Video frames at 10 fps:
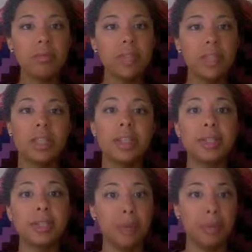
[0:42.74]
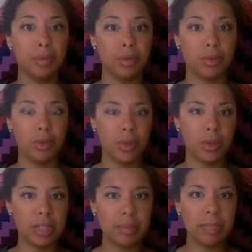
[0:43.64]
indigenous peoples. Although
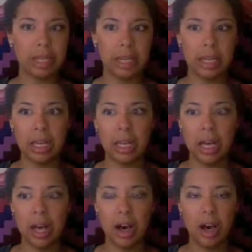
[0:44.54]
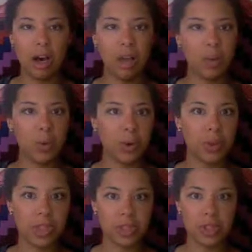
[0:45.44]
typically the words
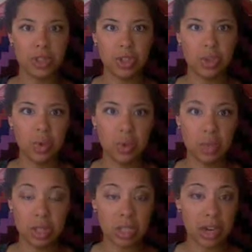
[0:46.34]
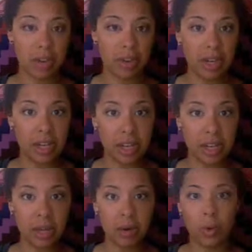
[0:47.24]
that's used is either
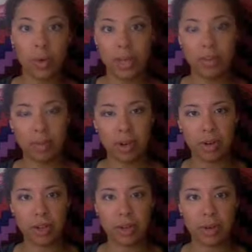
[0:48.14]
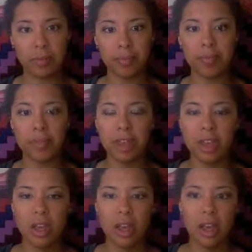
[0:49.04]
Indian or Native American.
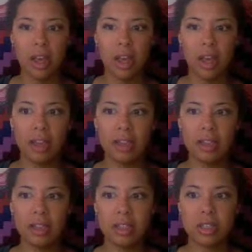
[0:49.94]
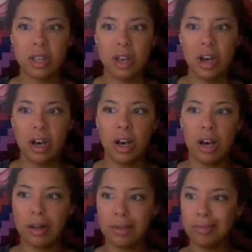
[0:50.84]
And uh,